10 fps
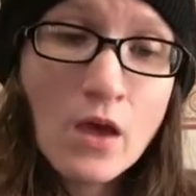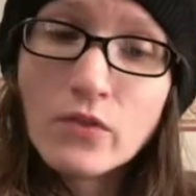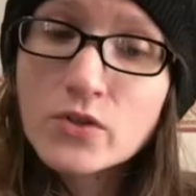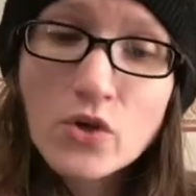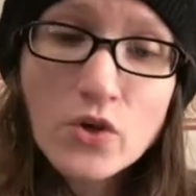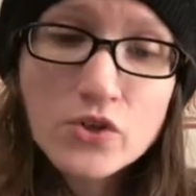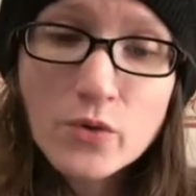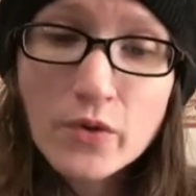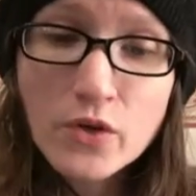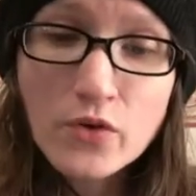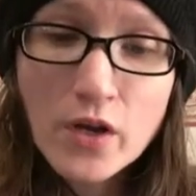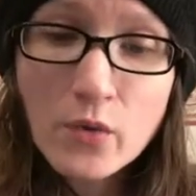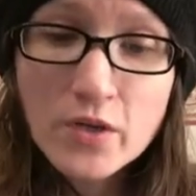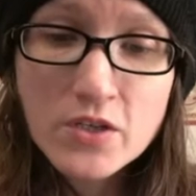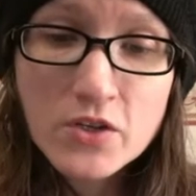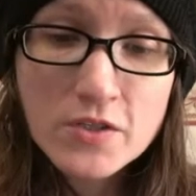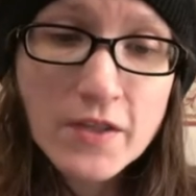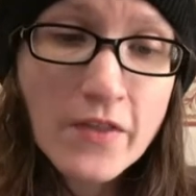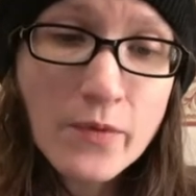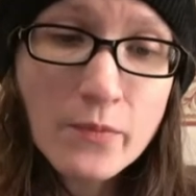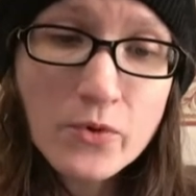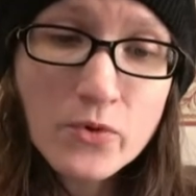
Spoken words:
The soldier with the green whiskers led them through